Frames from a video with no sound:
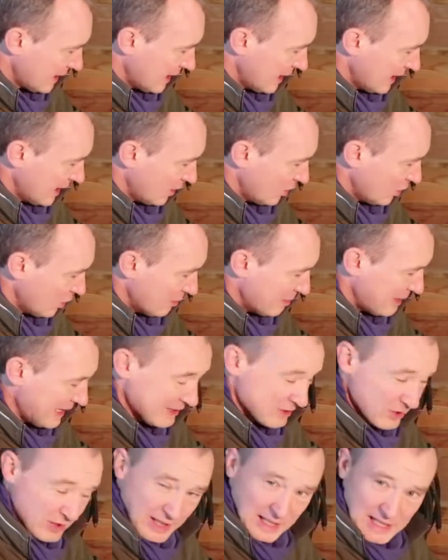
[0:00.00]
a lot
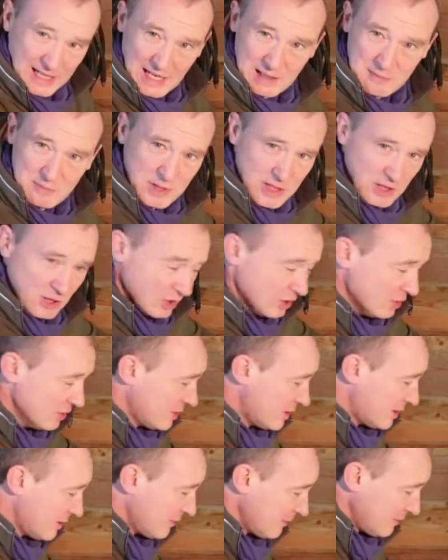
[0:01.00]
better, and it can be
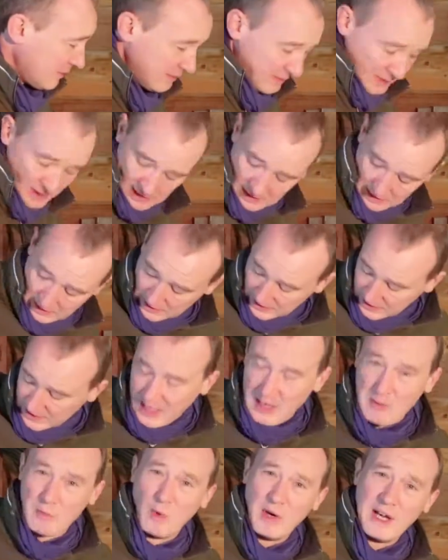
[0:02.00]
used in the
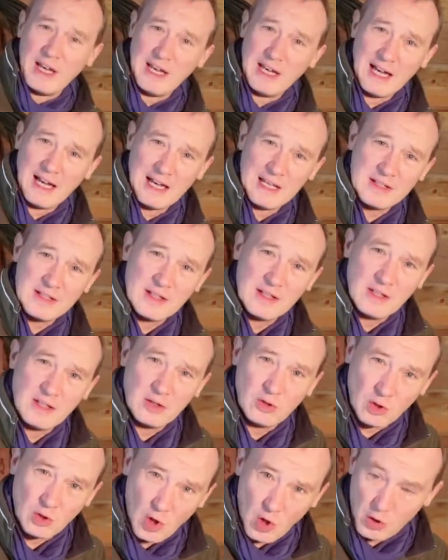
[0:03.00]
same way as
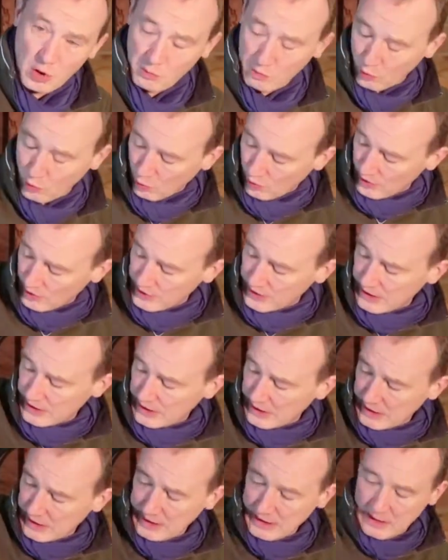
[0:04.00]
the longboard
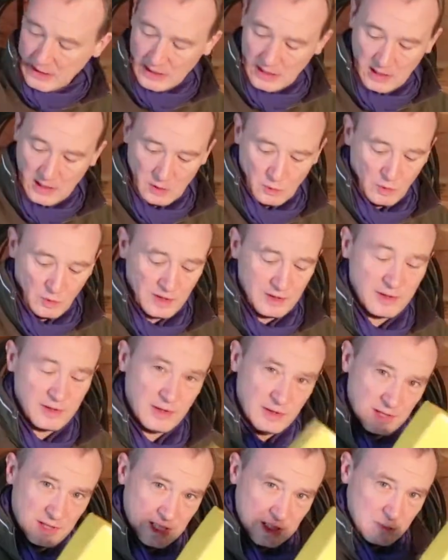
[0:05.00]
with
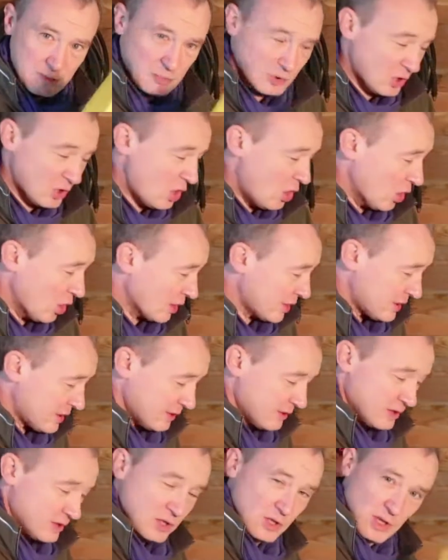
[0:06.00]
these
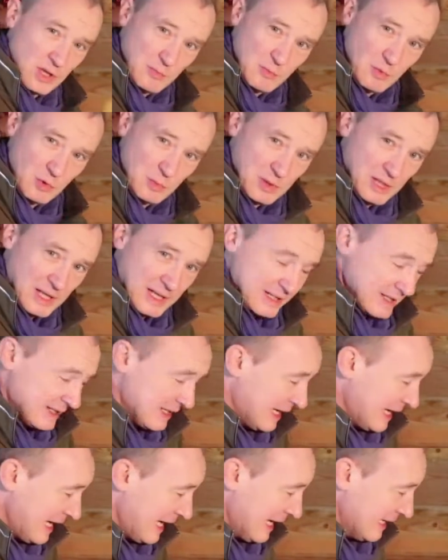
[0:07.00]
blocks to immobilize
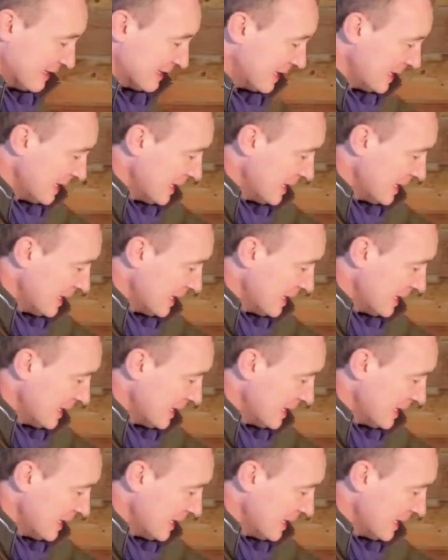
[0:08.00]
the head,